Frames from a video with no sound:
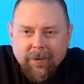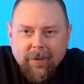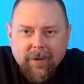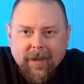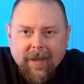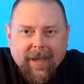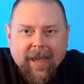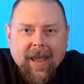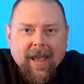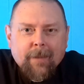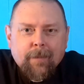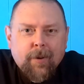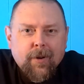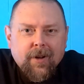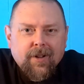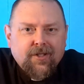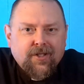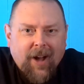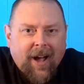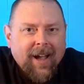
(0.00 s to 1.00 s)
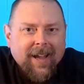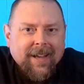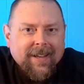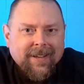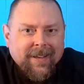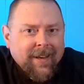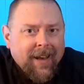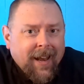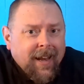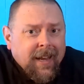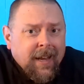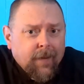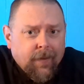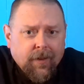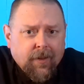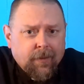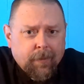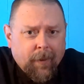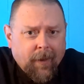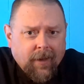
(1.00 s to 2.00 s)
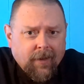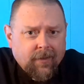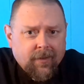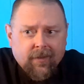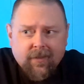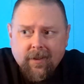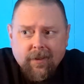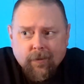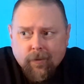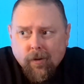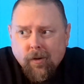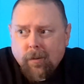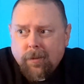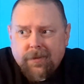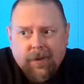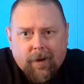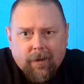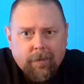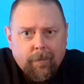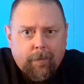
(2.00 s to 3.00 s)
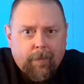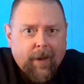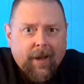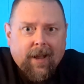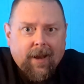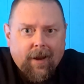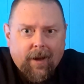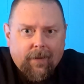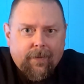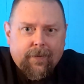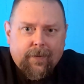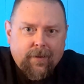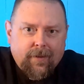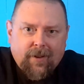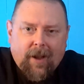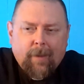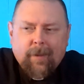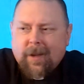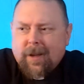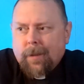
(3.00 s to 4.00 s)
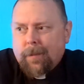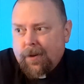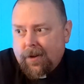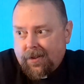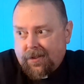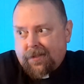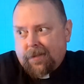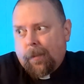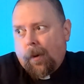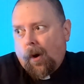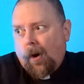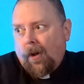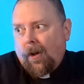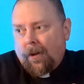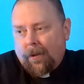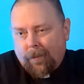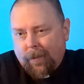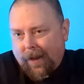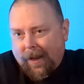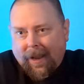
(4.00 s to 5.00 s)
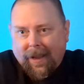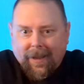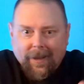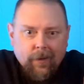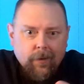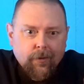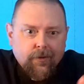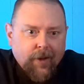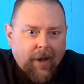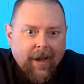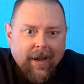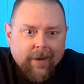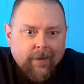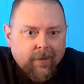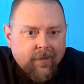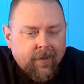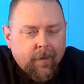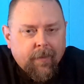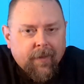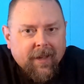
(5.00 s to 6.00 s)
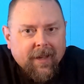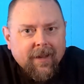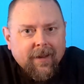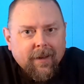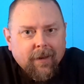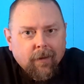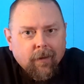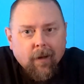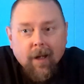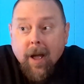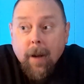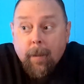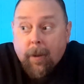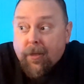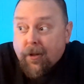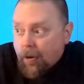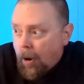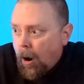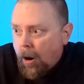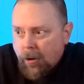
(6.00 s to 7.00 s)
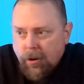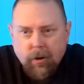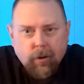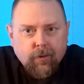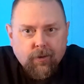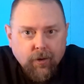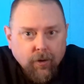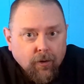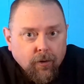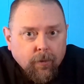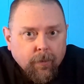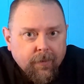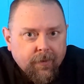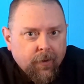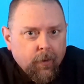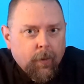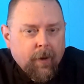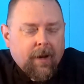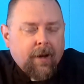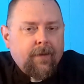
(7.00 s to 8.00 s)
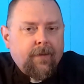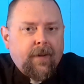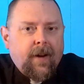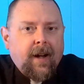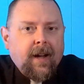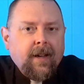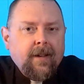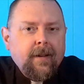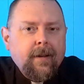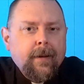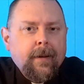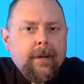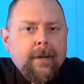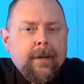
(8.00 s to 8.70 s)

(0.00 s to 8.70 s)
You can't put a giant in any of these places. These rooms aren't big enough for... I mean, you could put a small, like a hill giant or something in here, but there are no tombs that we could find.